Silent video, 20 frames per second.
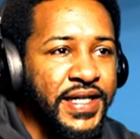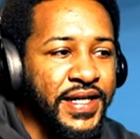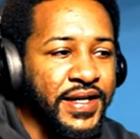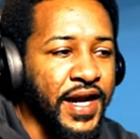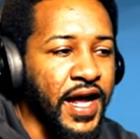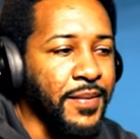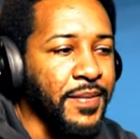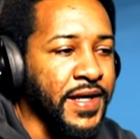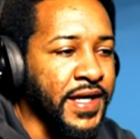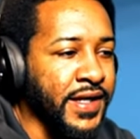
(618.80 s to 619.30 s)
Know
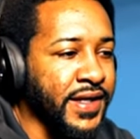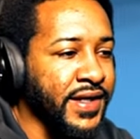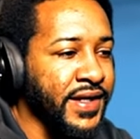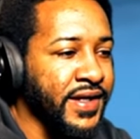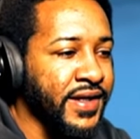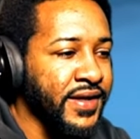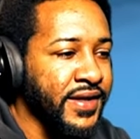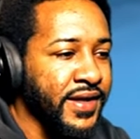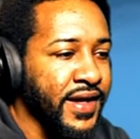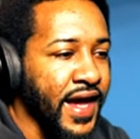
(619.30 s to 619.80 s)
what I mean?
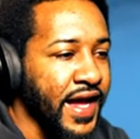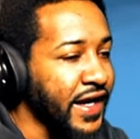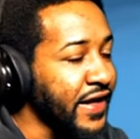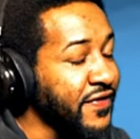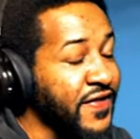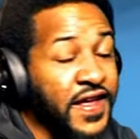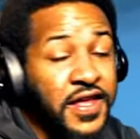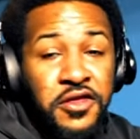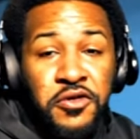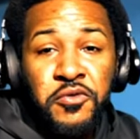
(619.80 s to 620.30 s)

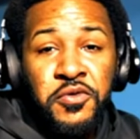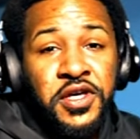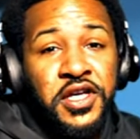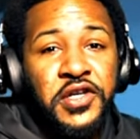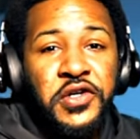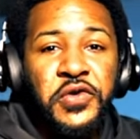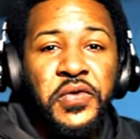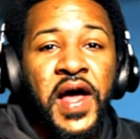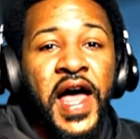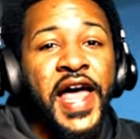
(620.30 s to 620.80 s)
Anything you can
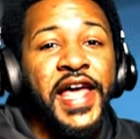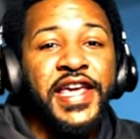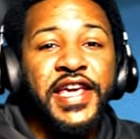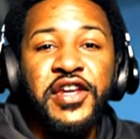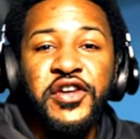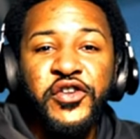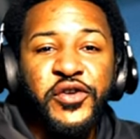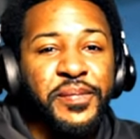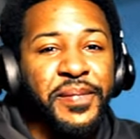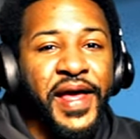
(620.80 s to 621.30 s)
do, I can
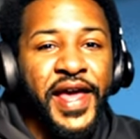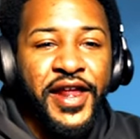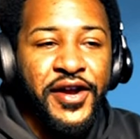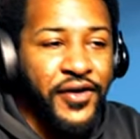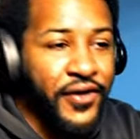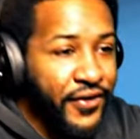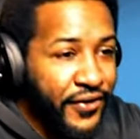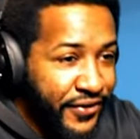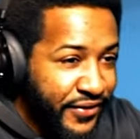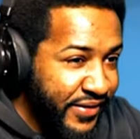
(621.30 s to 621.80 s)
do
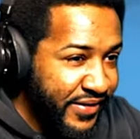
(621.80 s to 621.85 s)
better.